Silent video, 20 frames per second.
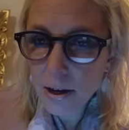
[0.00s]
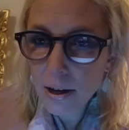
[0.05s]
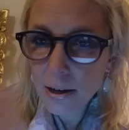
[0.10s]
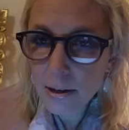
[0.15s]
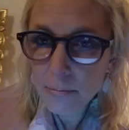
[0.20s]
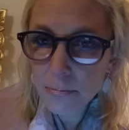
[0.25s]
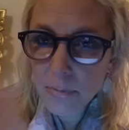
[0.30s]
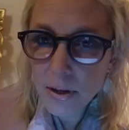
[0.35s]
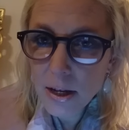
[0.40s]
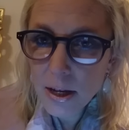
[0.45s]

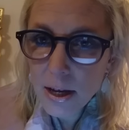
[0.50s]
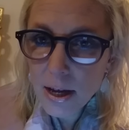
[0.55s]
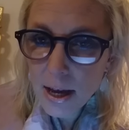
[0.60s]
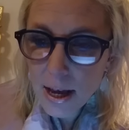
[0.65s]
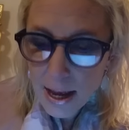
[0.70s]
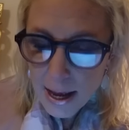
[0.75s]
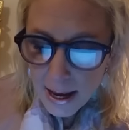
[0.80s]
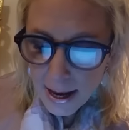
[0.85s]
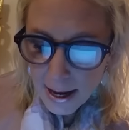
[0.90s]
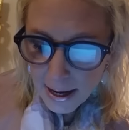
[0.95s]
Um,
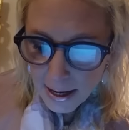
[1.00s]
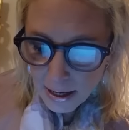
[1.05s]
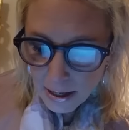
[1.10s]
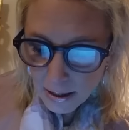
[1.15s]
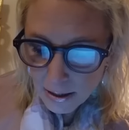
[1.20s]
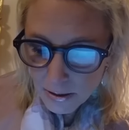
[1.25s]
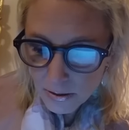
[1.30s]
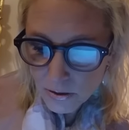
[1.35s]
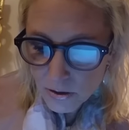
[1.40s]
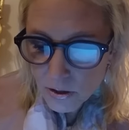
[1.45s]

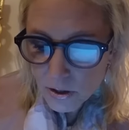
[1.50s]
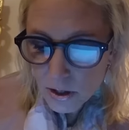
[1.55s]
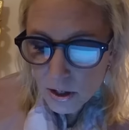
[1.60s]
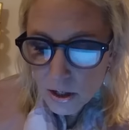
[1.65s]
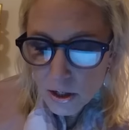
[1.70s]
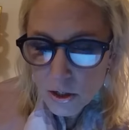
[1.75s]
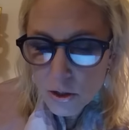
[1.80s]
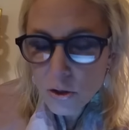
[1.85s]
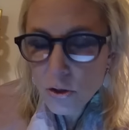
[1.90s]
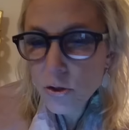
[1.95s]
and
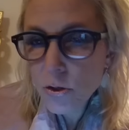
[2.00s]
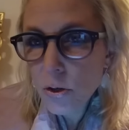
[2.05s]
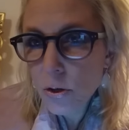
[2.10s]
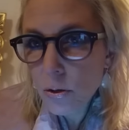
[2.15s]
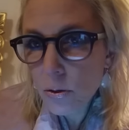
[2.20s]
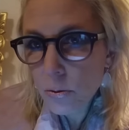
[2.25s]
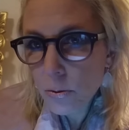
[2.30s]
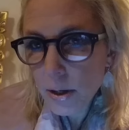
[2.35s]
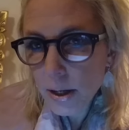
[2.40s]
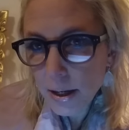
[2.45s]

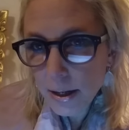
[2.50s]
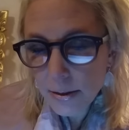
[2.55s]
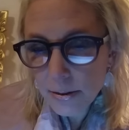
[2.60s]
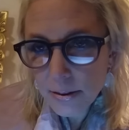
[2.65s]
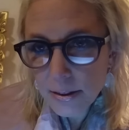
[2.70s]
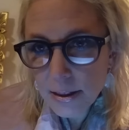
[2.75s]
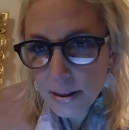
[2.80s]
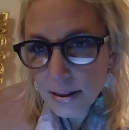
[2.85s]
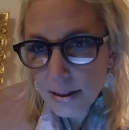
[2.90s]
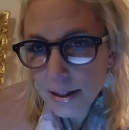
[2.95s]
so
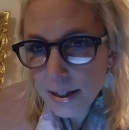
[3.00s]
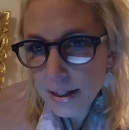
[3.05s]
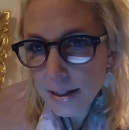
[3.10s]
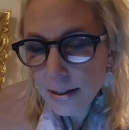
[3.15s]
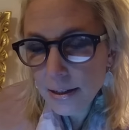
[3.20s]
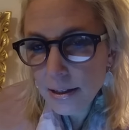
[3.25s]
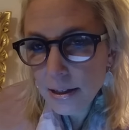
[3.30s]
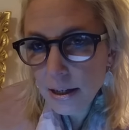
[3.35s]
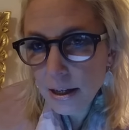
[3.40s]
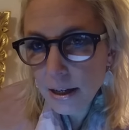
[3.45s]

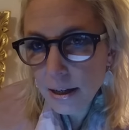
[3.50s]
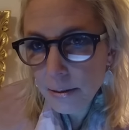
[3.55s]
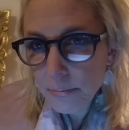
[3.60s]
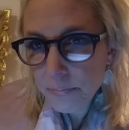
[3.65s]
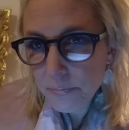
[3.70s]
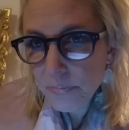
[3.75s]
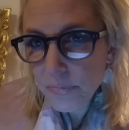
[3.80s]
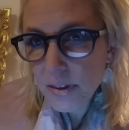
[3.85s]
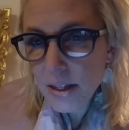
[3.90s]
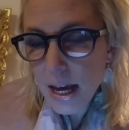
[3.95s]
the
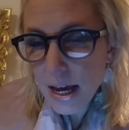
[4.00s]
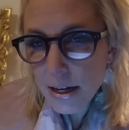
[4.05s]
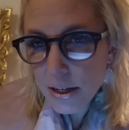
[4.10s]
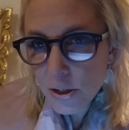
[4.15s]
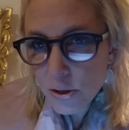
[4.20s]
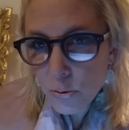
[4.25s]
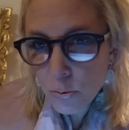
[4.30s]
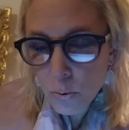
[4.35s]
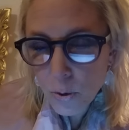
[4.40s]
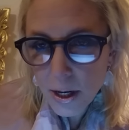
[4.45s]
um, that
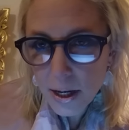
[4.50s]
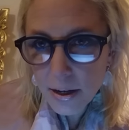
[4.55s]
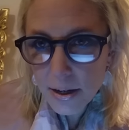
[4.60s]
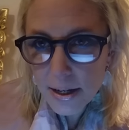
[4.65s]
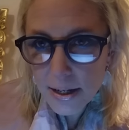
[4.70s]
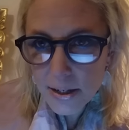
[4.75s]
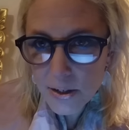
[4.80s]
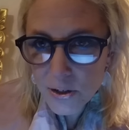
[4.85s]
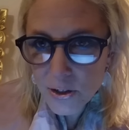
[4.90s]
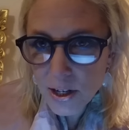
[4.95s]
is where
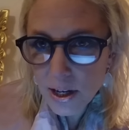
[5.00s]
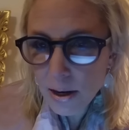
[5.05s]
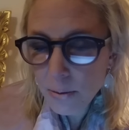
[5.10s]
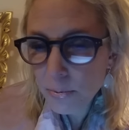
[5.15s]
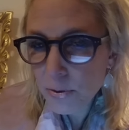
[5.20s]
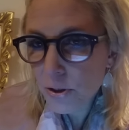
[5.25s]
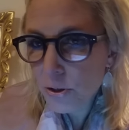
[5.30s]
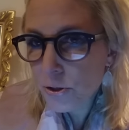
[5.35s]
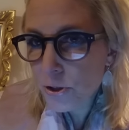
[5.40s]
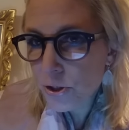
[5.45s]
it is set up,
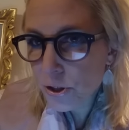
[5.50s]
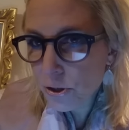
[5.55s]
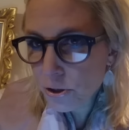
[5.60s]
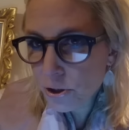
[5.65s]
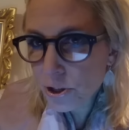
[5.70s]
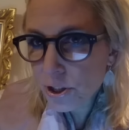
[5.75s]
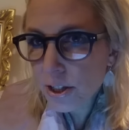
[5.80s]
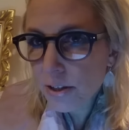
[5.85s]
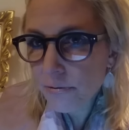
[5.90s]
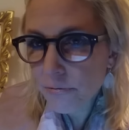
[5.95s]
but there's
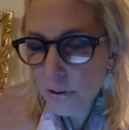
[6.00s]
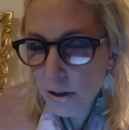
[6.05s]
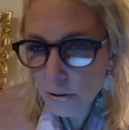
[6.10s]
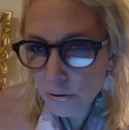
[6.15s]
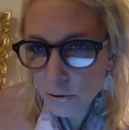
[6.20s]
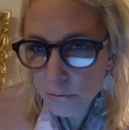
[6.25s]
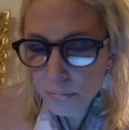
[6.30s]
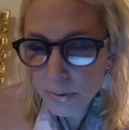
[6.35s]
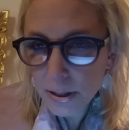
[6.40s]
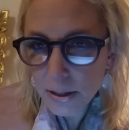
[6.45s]
usually a
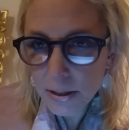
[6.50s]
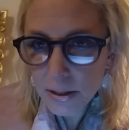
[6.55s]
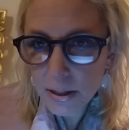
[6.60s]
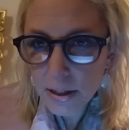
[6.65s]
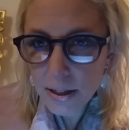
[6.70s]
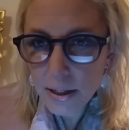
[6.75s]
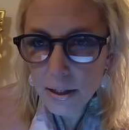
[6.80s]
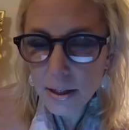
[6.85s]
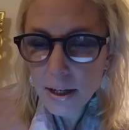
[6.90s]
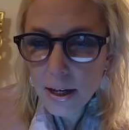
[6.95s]

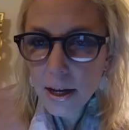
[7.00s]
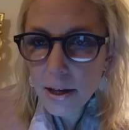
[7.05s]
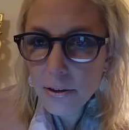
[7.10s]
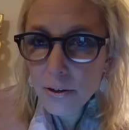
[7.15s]
vulnerability.